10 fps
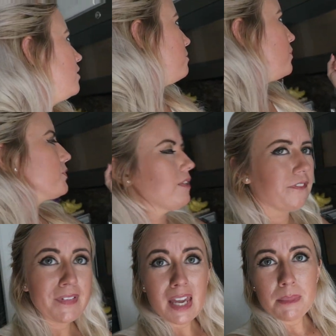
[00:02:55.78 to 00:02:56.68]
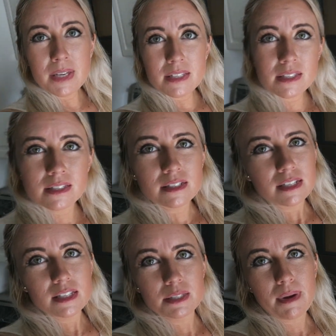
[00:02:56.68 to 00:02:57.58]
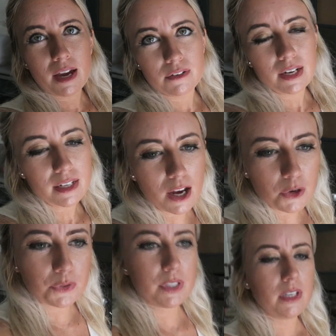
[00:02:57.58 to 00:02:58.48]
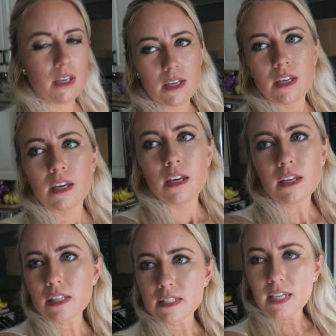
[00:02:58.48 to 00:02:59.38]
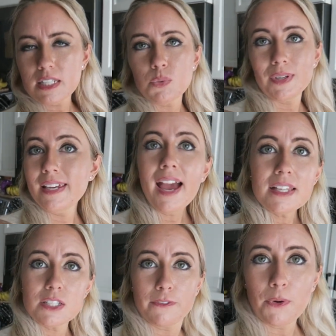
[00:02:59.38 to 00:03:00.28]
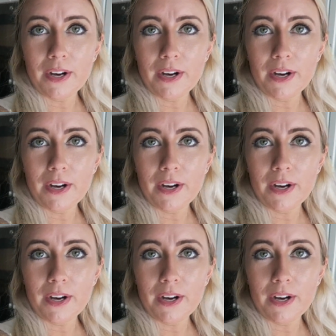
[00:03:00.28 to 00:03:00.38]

the most famous Easy Mac right now because that's what he asked for.